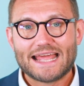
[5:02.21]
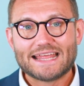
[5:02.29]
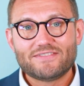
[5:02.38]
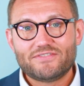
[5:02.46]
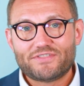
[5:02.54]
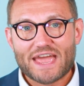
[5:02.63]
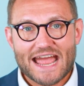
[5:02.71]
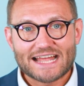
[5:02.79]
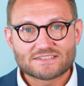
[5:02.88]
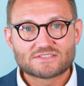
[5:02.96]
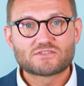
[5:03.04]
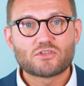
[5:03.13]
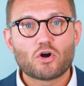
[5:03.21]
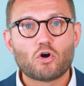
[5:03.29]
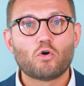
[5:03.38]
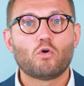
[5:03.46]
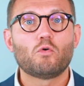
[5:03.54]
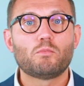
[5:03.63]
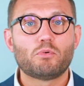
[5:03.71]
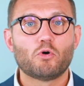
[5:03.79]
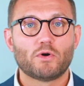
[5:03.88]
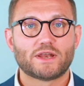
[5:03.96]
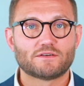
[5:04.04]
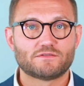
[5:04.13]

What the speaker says: And that's the whole point